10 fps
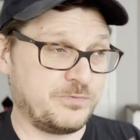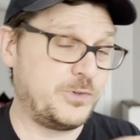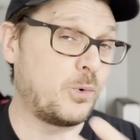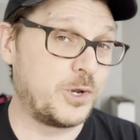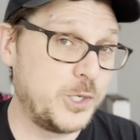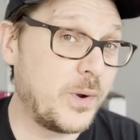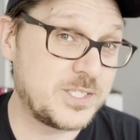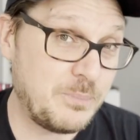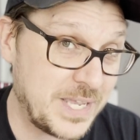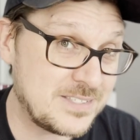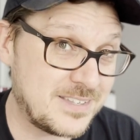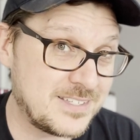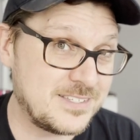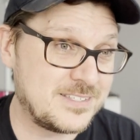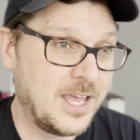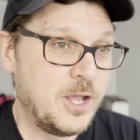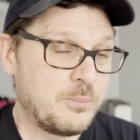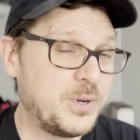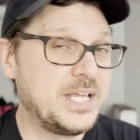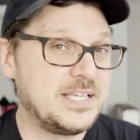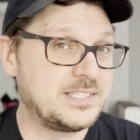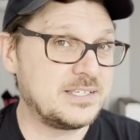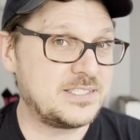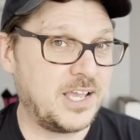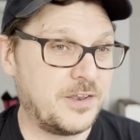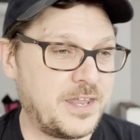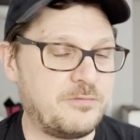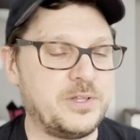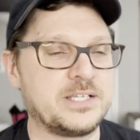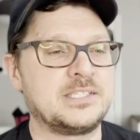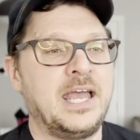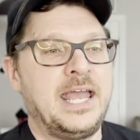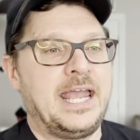If you are US based, this is pretty easy to see on Netflix.